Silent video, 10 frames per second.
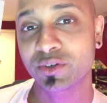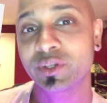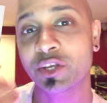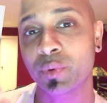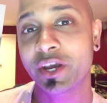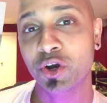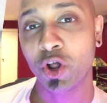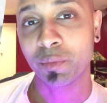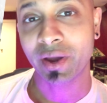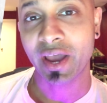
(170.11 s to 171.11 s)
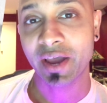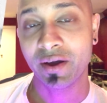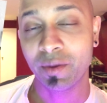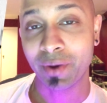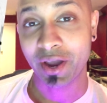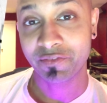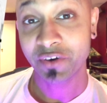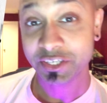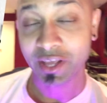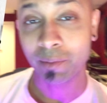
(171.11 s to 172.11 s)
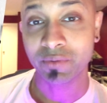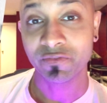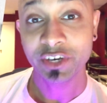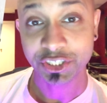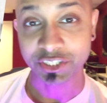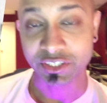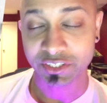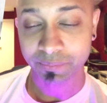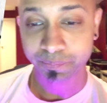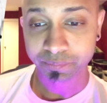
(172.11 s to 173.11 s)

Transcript: So that's why I called my first album Visions.